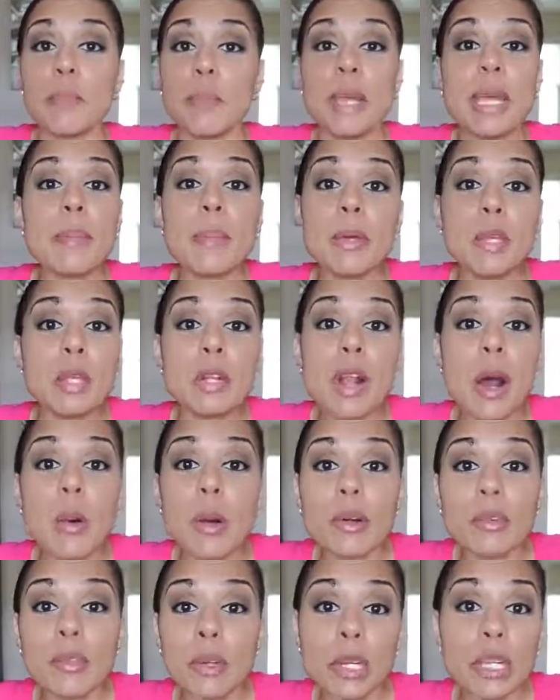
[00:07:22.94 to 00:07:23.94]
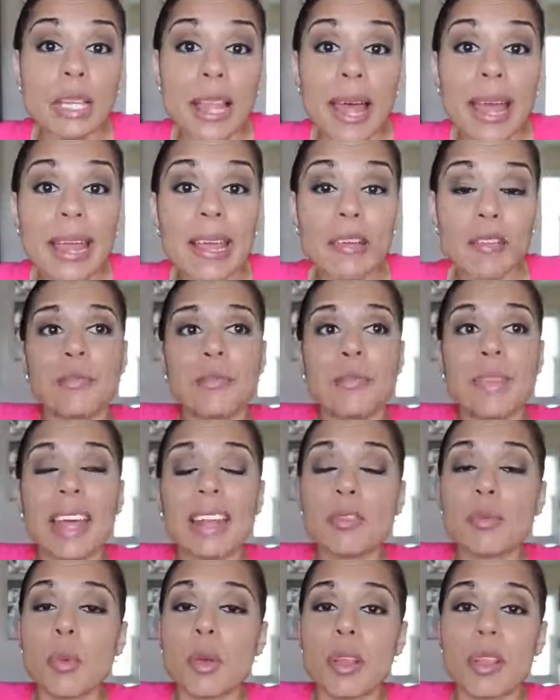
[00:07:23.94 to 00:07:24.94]
with people you know in real life.
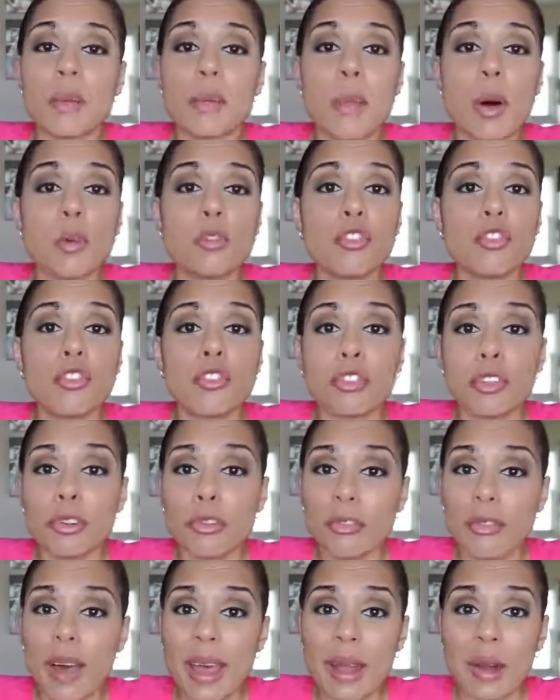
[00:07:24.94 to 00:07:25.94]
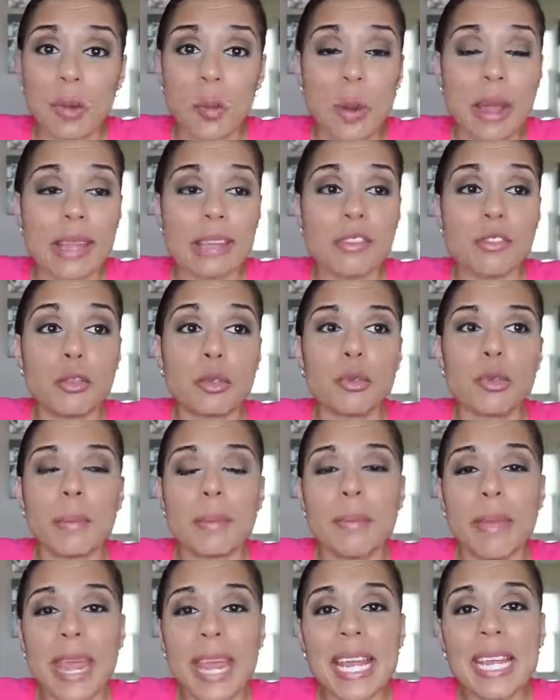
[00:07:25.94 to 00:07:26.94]
That's one of the most surefire ways to
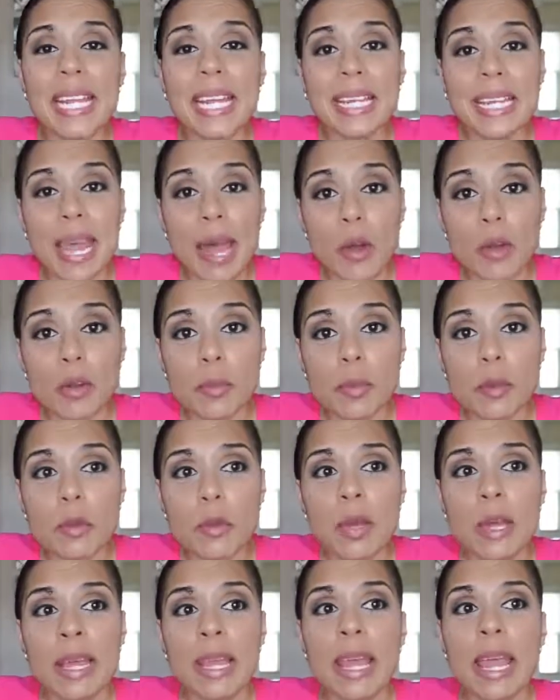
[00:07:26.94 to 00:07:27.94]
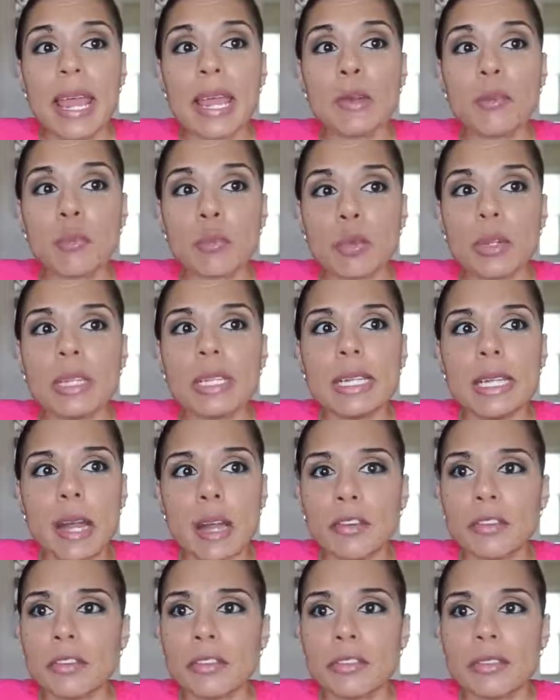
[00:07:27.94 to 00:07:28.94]
remain accountable and really
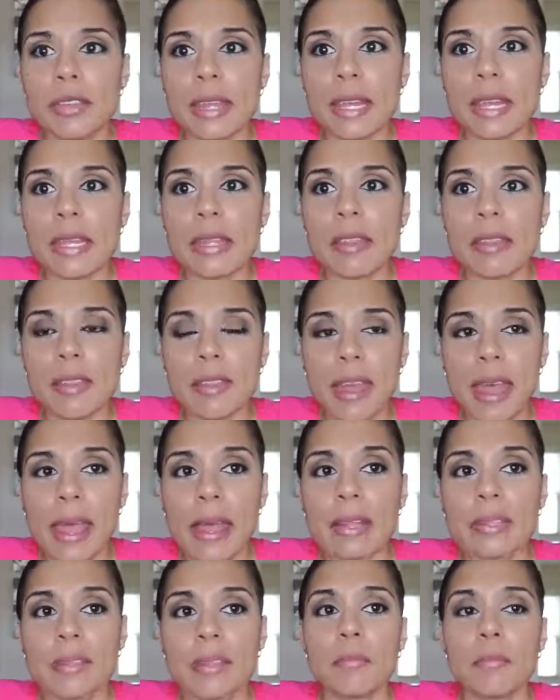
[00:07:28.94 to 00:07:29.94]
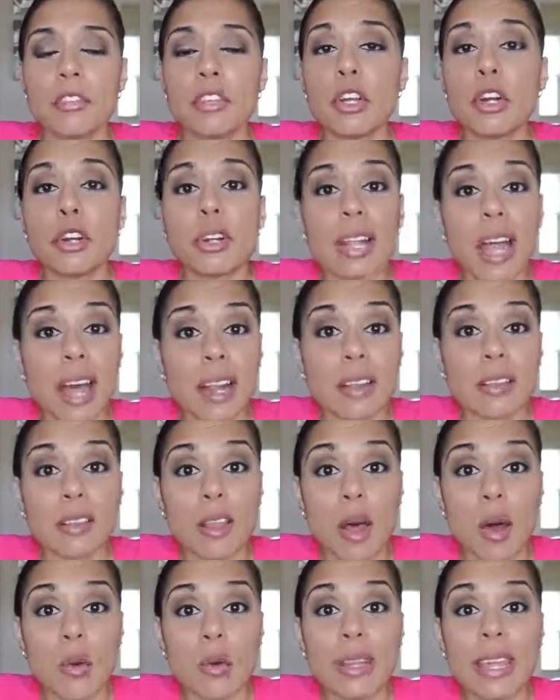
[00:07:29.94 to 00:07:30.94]
understand that you're not
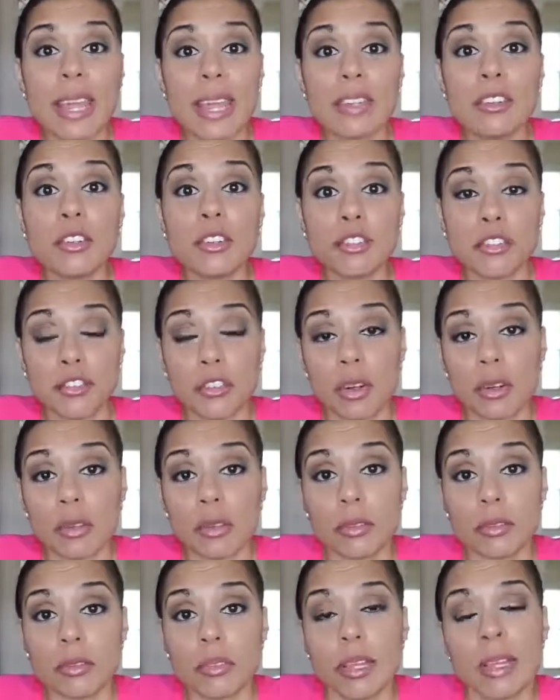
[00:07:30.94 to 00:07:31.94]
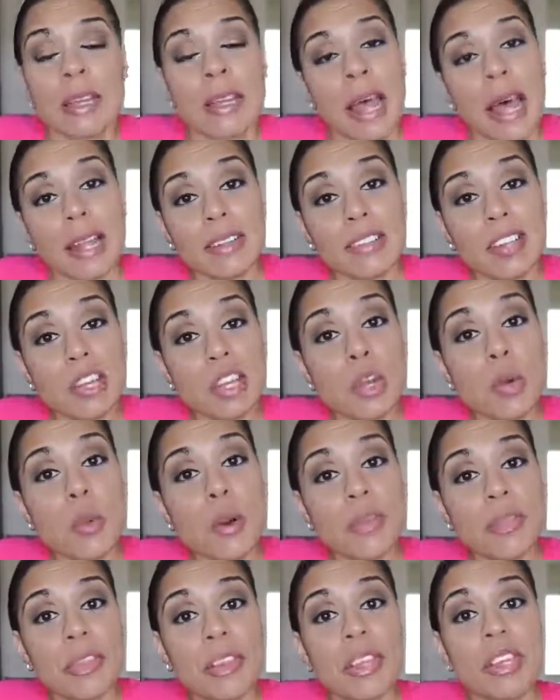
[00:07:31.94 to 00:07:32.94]
alone in your struggles. I'll tell you
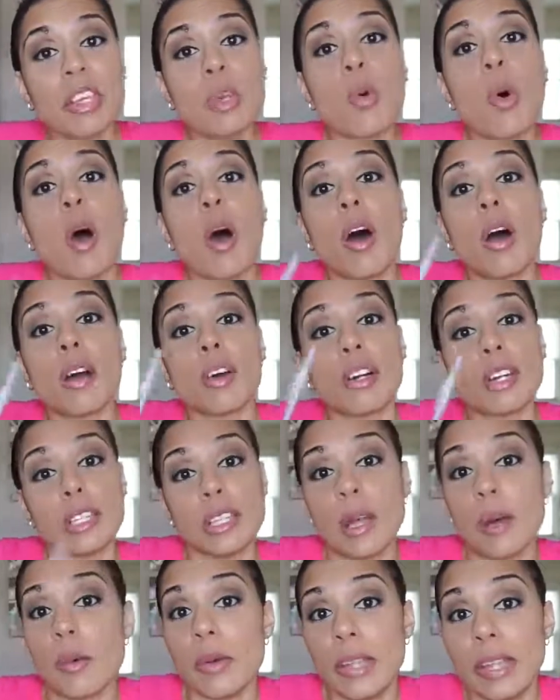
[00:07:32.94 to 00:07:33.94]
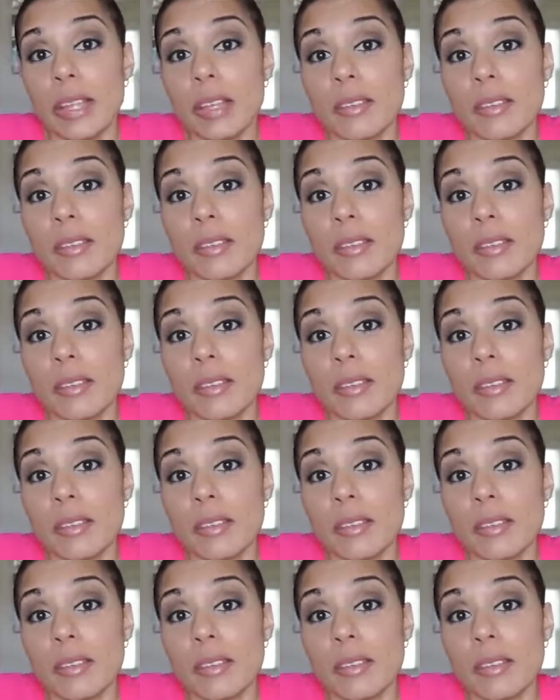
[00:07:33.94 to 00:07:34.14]
one thing you are alone